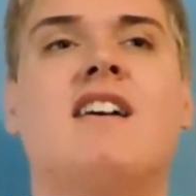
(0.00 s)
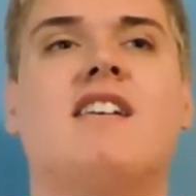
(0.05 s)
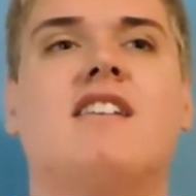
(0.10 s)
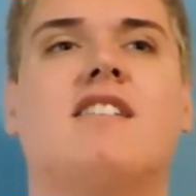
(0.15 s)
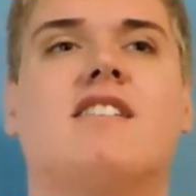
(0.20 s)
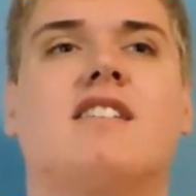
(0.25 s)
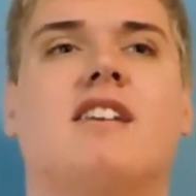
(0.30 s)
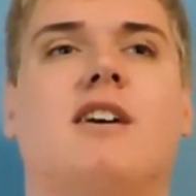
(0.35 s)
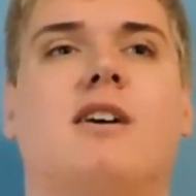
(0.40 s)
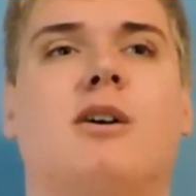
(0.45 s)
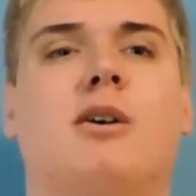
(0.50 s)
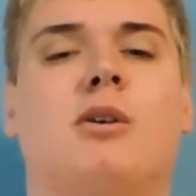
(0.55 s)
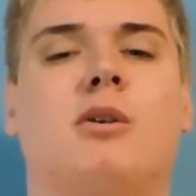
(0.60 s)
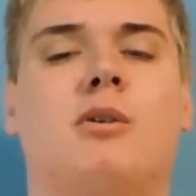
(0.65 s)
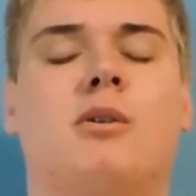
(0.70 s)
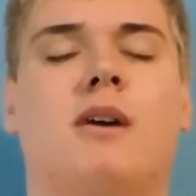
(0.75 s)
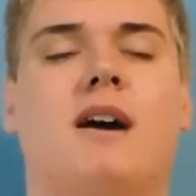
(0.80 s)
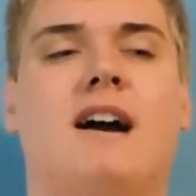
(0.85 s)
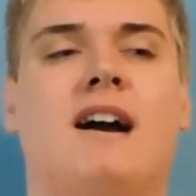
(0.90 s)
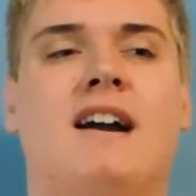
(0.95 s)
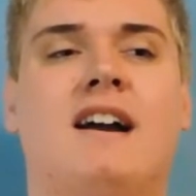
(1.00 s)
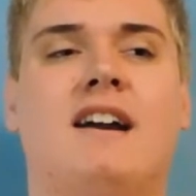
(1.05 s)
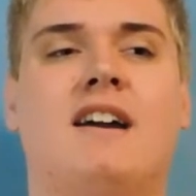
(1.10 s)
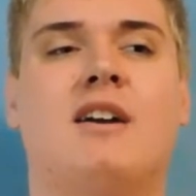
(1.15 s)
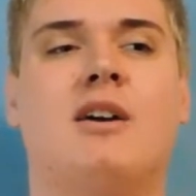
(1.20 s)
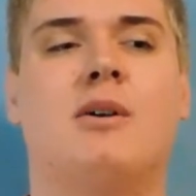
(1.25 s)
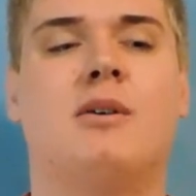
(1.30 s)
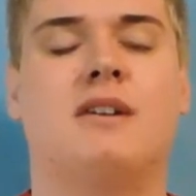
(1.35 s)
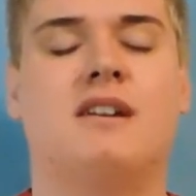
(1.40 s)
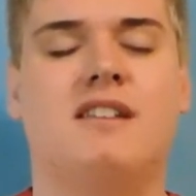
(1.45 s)
So I
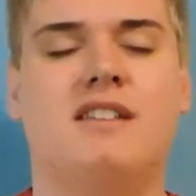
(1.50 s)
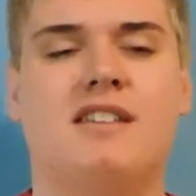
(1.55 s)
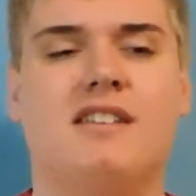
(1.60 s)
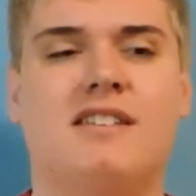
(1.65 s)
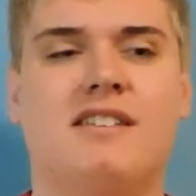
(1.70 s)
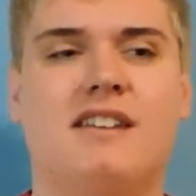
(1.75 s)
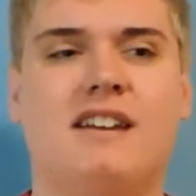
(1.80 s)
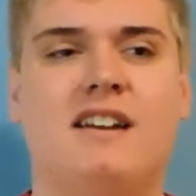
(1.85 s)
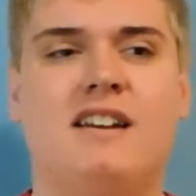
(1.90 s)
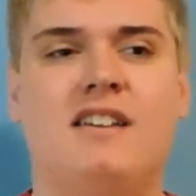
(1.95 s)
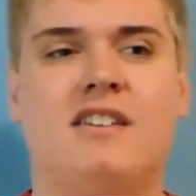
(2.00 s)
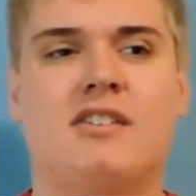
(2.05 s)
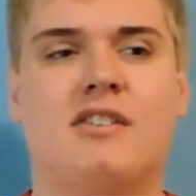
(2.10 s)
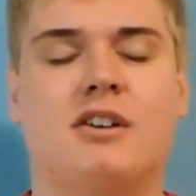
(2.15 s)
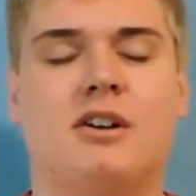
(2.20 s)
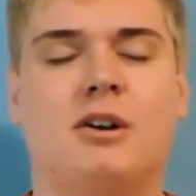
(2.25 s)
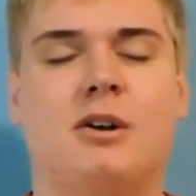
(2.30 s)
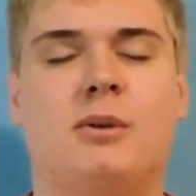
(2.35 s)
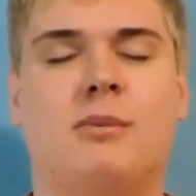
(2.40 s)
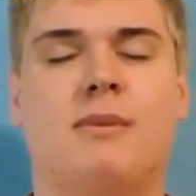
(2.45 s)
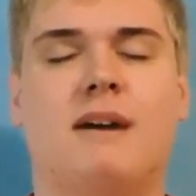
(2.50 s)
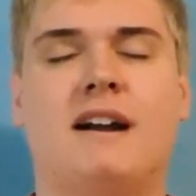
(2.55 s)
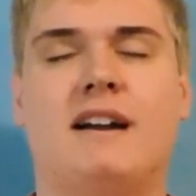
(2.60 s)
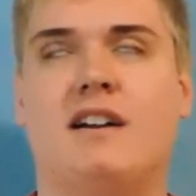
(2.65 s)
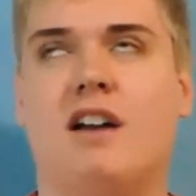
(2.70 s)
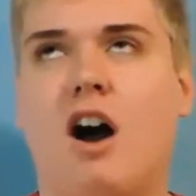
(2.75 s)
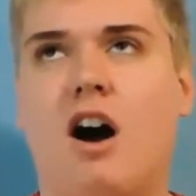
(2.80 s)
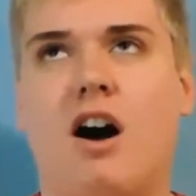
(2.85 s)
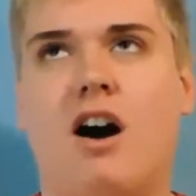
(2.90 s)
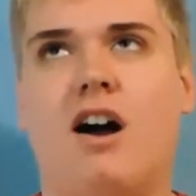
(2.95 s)
go into this lady's room, I
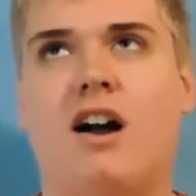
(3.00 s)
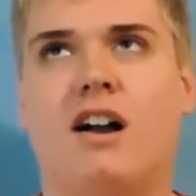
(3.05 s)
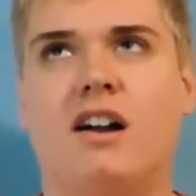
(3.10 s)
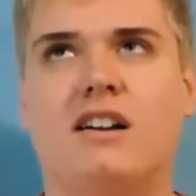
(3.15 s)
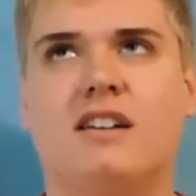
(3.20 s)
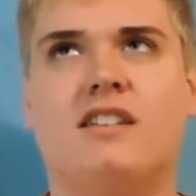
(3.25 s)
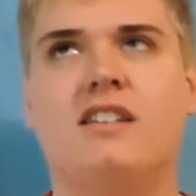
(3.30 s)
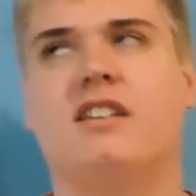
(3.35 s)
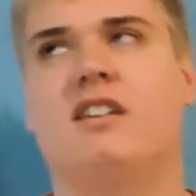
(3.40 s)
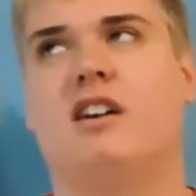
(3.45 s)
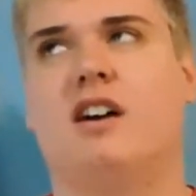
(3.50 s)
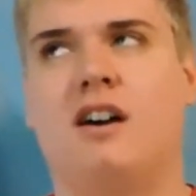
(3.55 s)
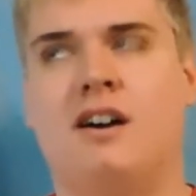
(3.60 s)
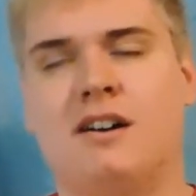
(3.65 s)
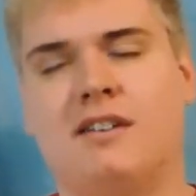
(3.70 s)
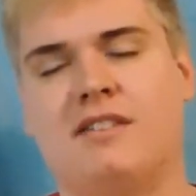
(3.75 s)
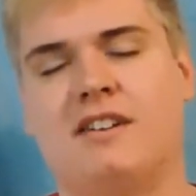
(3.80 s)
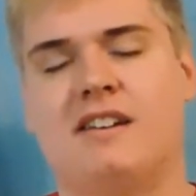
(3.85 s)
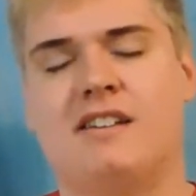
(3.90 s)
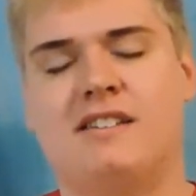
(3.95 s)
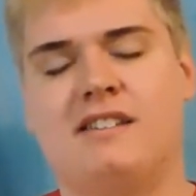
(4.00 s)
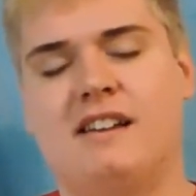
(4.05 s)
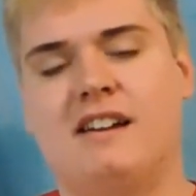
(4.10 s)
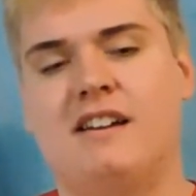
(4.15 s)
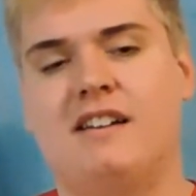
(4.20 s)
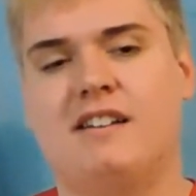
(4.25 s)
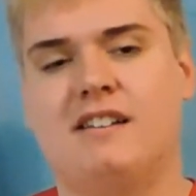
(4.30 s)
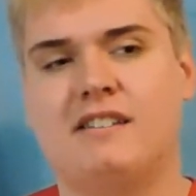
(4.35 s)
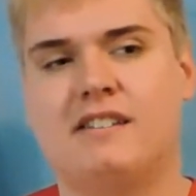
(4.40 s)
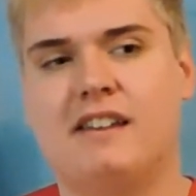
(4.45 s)
knocked obviously,
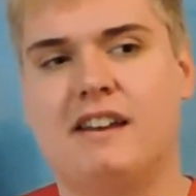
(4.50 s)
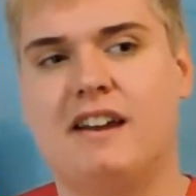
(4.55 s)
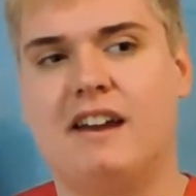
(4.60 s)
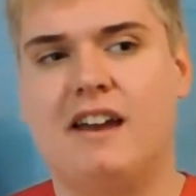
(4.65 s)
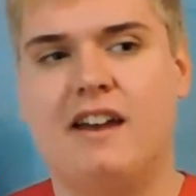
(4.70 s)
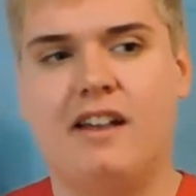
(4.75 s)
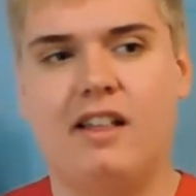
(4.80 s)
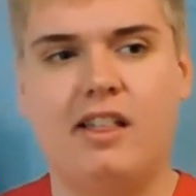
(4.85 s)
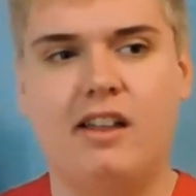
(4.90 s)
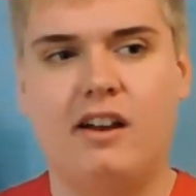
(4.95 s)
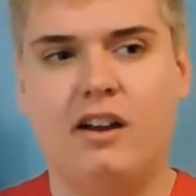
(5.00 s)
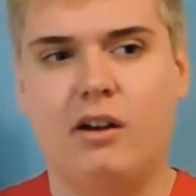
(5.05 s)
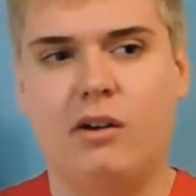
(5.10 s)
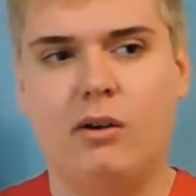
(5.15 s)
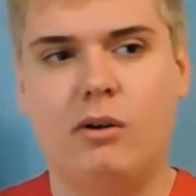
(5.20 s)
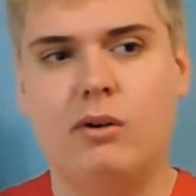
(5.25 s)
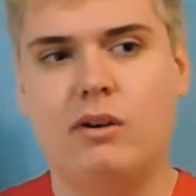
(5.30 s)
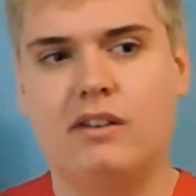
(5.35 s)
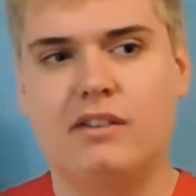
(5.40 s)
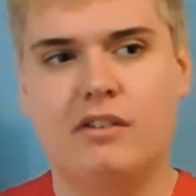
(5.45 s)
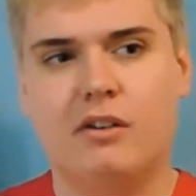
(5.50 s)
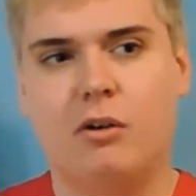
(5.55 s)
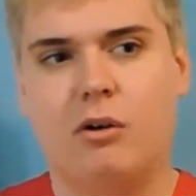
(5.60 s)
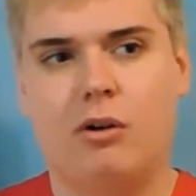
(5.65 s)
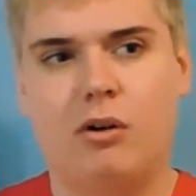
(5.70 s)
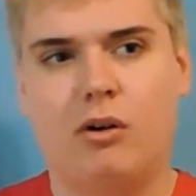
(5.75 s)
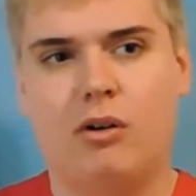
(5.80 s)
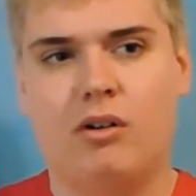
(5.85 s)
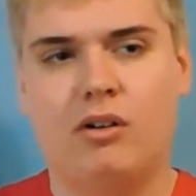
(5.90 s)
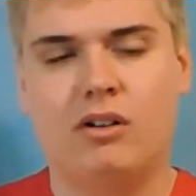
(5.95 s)
and I was like, hello, it's
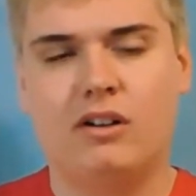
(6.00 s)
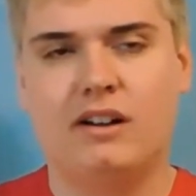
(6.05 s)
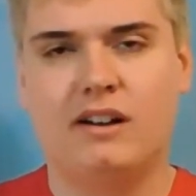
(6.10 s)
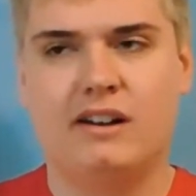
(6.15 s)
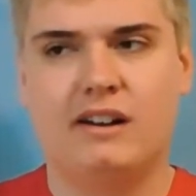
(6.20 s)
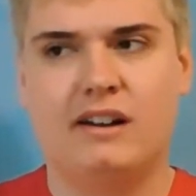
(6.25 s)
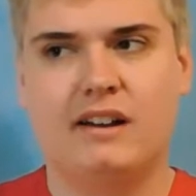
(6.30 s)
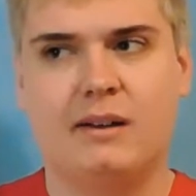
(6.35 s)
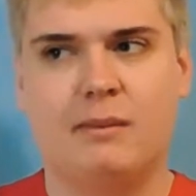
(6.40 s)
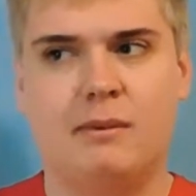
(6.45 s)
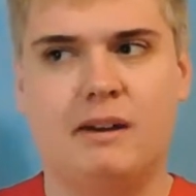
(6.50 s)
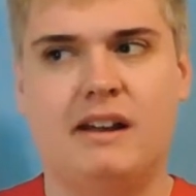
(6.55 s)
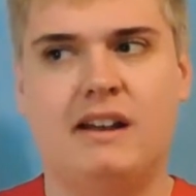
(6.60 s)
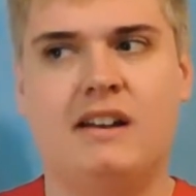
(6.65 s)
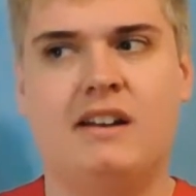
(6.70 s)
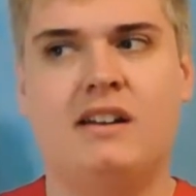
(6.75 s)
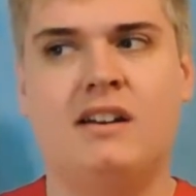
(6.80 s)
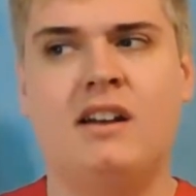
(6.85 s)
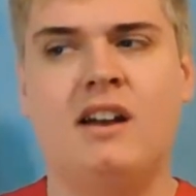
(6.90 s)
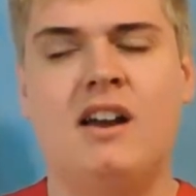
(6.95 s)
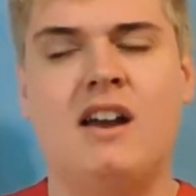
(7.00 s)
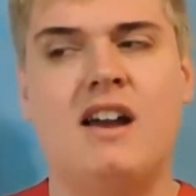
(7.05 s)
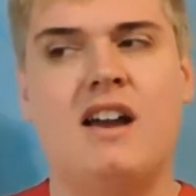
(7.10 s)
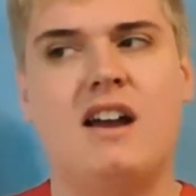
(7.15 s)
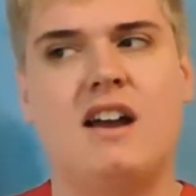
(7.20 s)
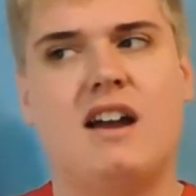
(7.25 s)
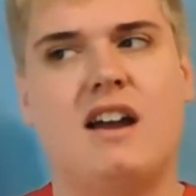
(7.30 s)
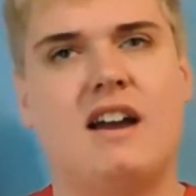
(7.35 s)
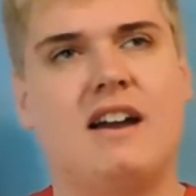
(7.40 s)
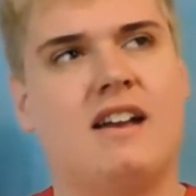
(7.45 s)
Cole, can I come in?
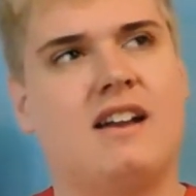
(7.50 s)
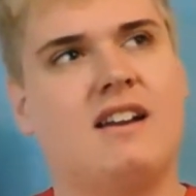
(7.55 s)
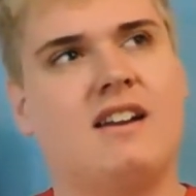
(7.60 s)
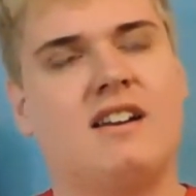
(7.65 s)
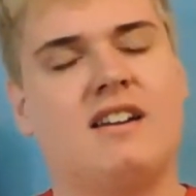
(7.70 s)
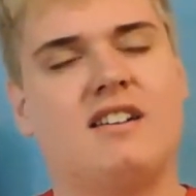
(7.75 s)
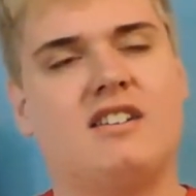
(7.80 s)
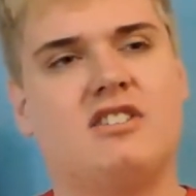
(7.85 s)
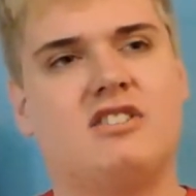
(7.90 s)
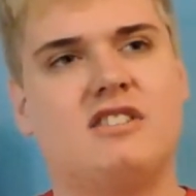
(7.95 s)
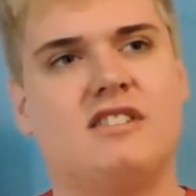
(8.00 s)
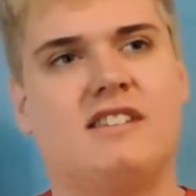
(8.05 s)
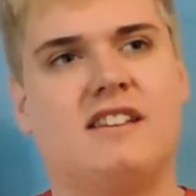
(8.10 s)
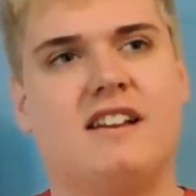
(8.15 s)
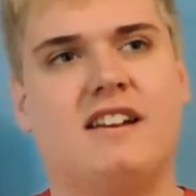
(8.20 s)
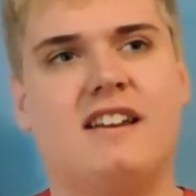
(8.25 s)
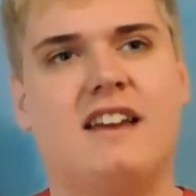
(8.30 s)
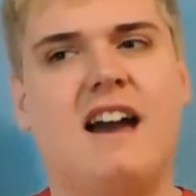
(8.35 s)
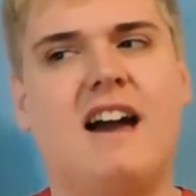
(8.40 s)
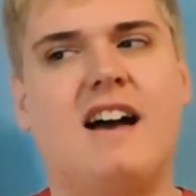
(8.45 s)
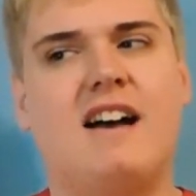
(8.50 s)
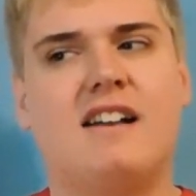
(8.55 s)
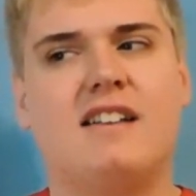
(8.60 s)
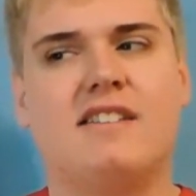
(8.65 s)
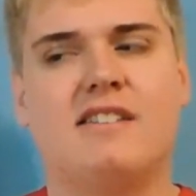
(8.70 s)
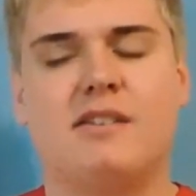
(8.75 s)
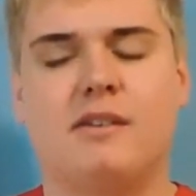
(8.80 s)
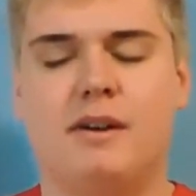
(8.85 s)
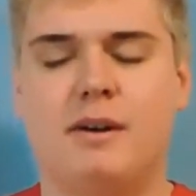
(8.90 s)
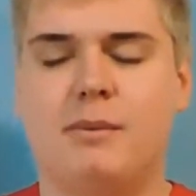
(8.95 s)
And she said yeah,
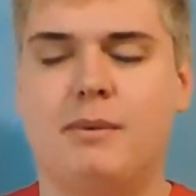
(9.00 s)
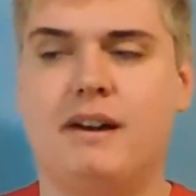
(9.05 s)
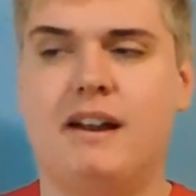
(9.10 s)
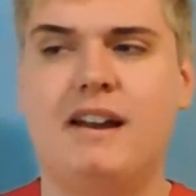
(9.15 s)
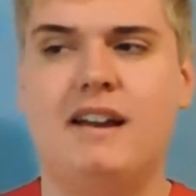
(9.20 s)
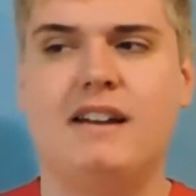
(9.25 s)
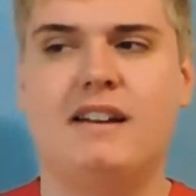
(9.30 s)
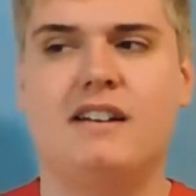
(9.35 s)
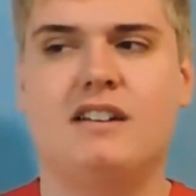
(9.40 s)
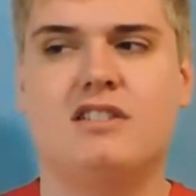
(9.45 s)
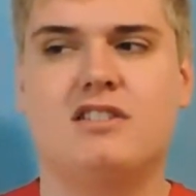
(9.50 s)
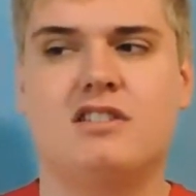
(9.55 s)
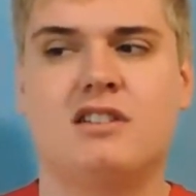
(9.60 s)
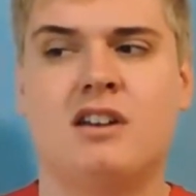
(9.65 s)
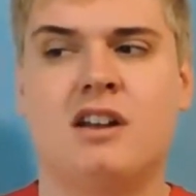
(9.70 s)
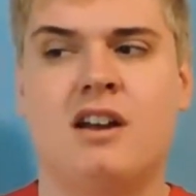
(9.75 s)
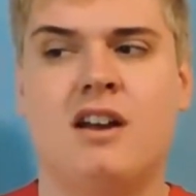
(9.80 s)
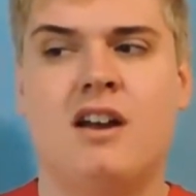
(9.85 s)
and so I went in and